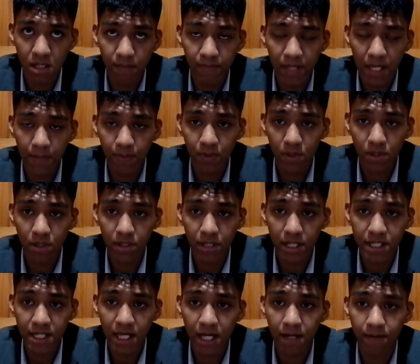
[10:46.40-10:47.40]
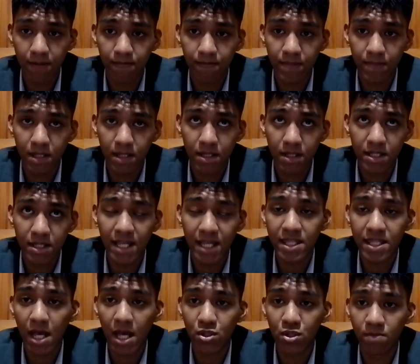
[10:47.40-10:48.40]
people,
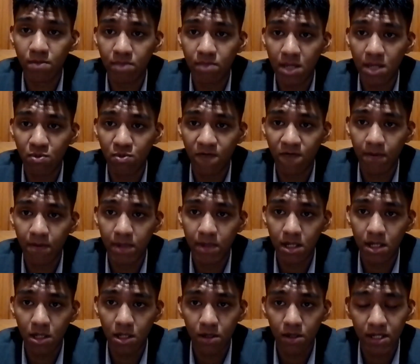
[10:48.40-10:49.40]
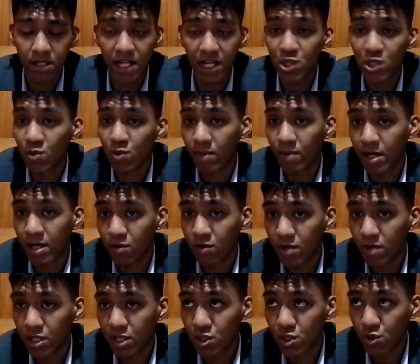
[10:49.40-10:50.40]
10,000 people from Manila need to
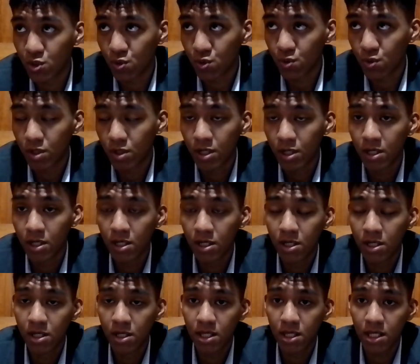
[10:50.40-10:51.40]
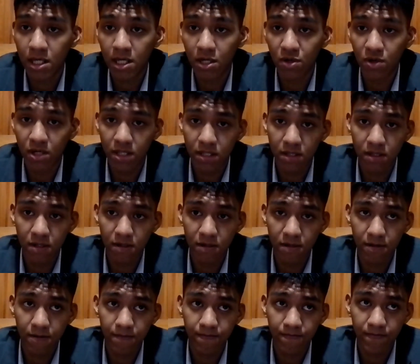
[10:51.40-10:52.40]
migrate to here in
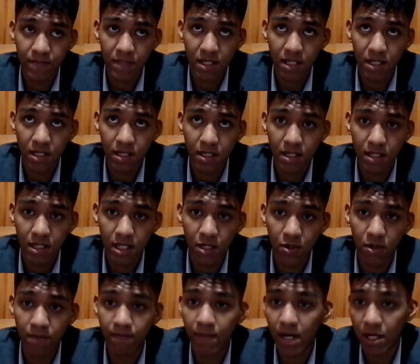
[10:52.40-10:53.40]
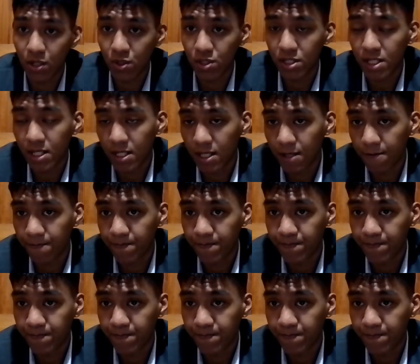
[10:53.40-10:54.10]
Baguio City,